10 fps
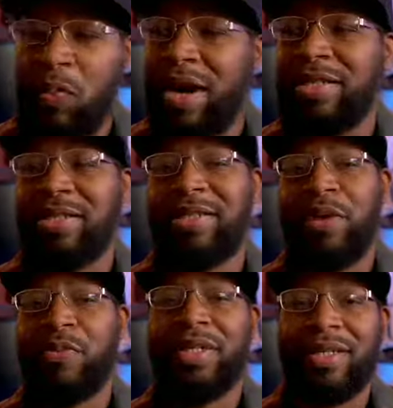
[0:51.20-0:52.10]
Why is it
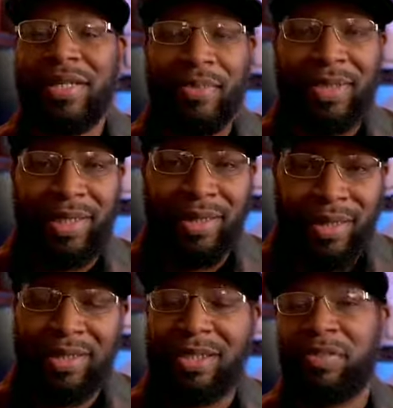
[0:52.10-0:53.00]
that when it comes to
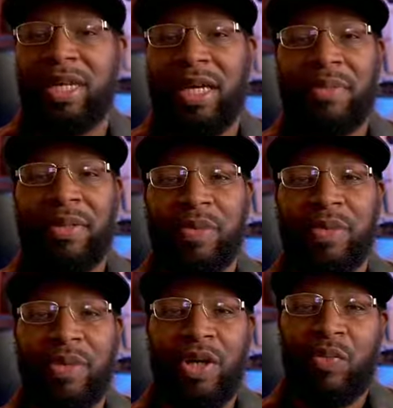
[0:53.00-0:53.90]
us as black
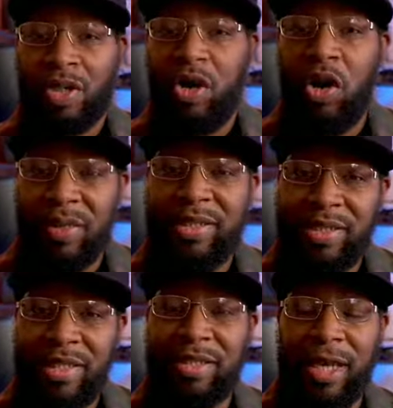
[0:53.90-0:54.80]
people, we always get